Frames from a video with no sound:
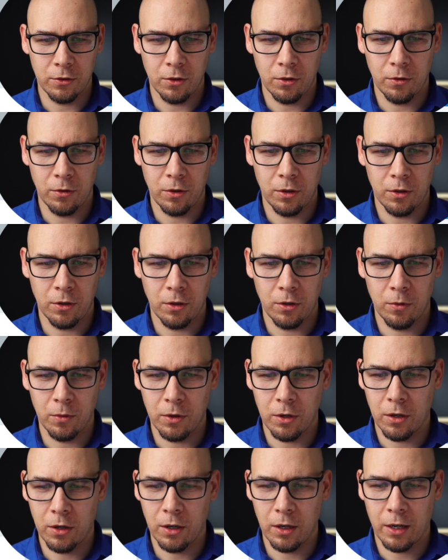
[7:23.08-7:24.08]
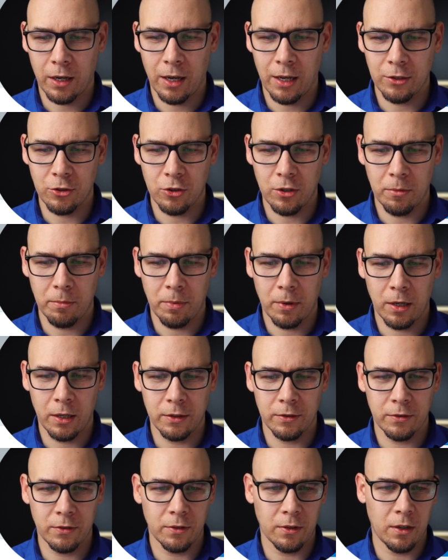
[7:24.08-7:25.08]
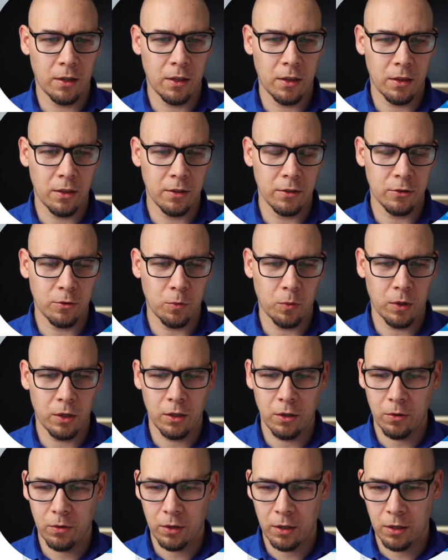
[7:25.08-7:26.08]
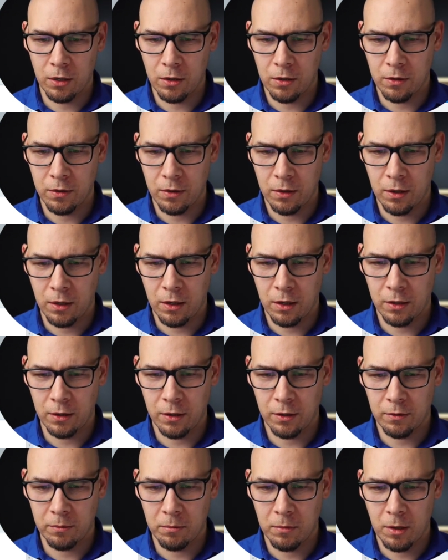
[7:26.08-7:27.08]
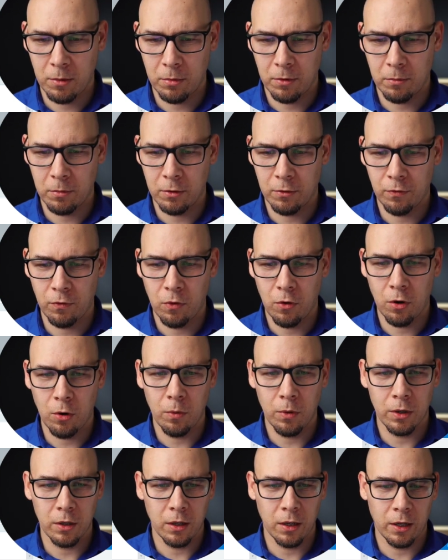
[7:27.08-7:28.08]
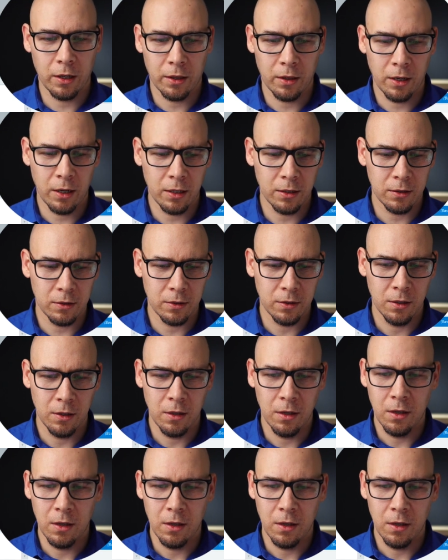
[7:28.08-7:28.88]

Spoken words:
So, you know, we're gonna catch the bus in this window here. Yeah, that may be a bit forward like that.